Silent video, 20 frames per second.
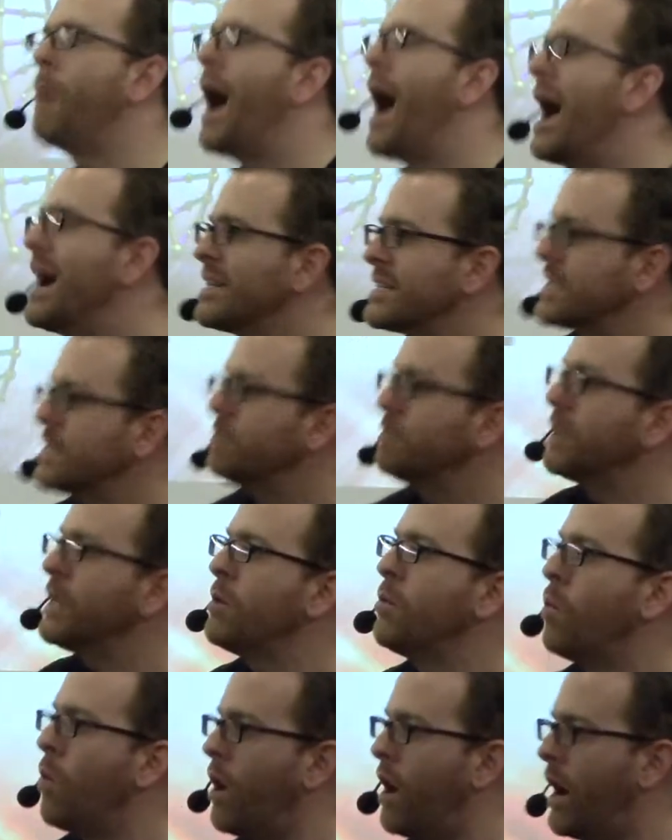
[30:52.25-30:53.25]

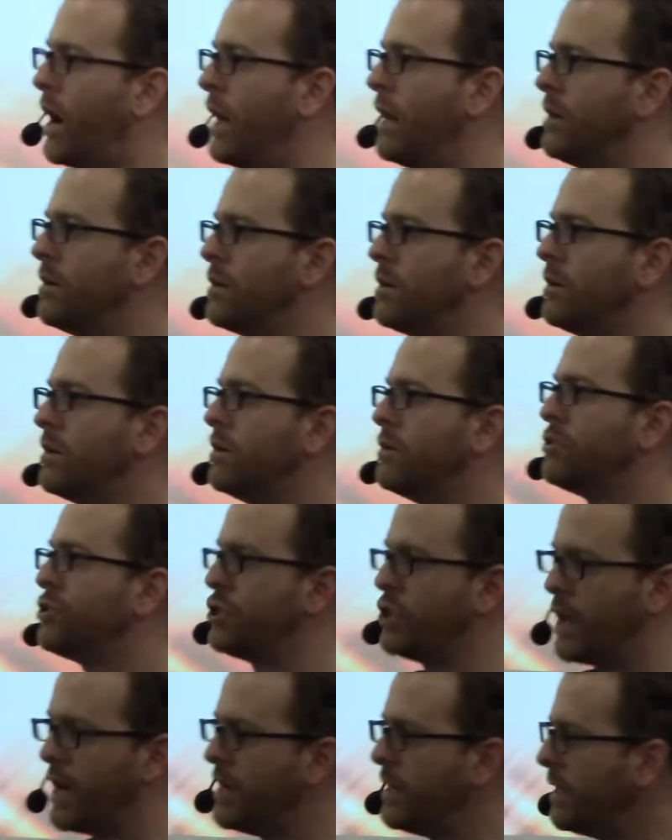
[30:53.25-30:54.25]
possibly want
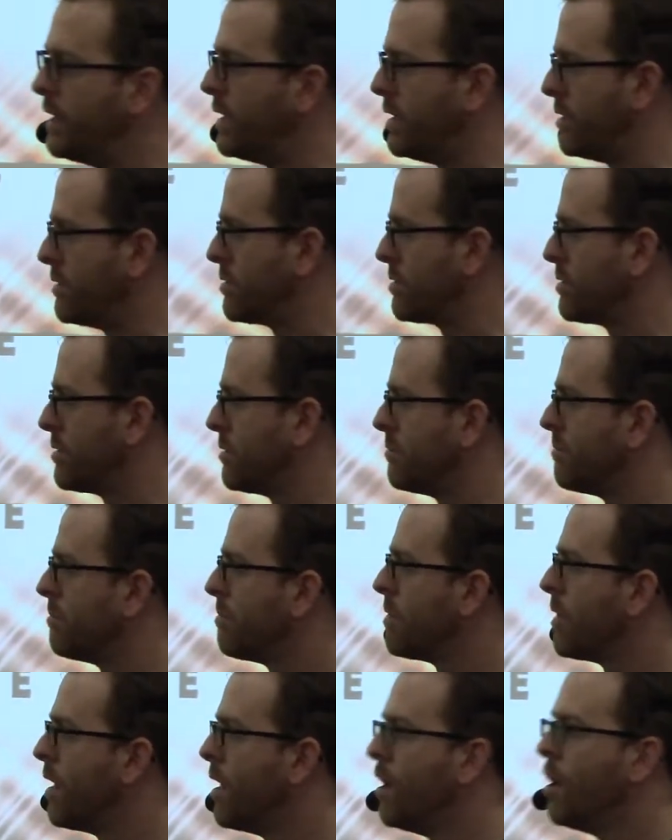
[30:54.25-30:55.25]
Chinese?
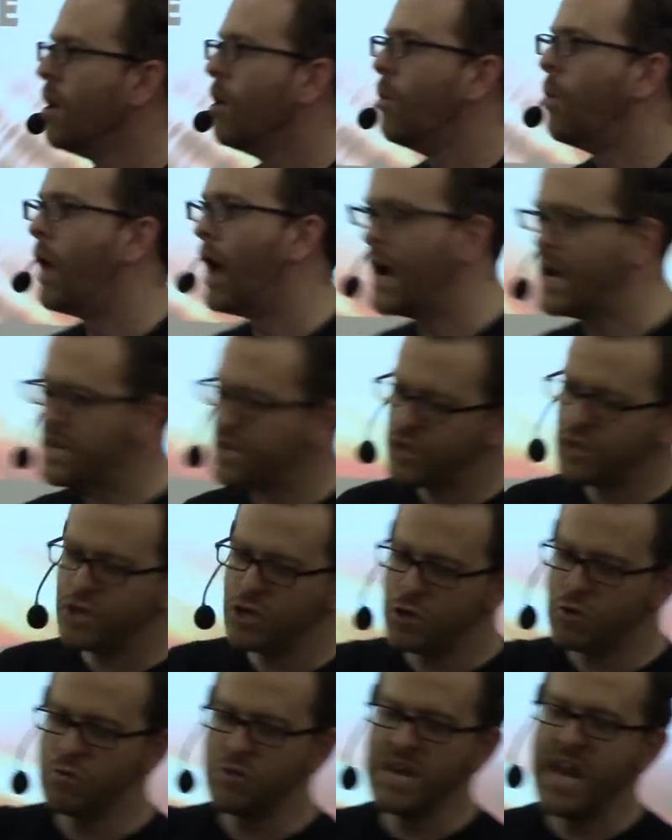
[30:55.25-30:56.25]
Why do
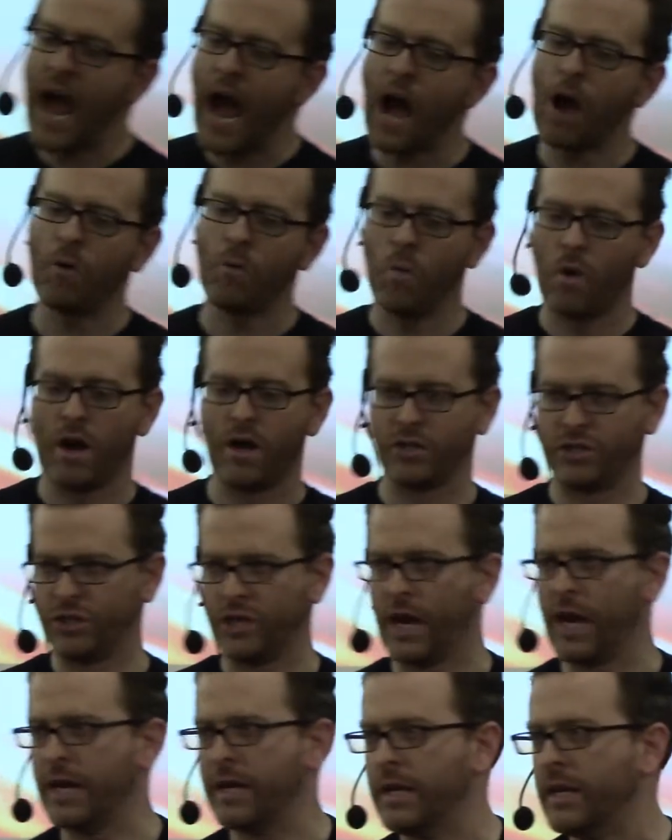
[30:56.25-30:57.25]
you not want
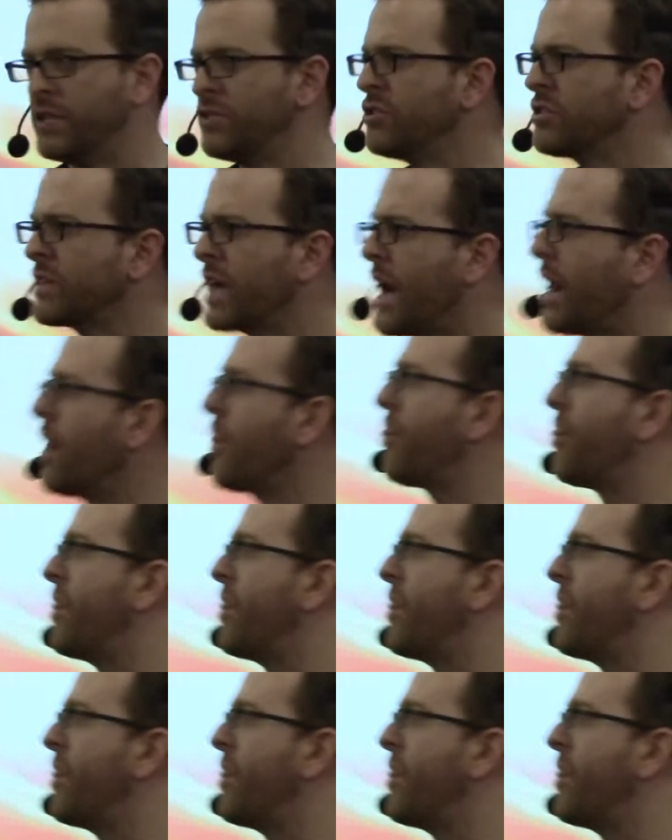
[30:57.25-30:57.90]
Chinese? Just kind of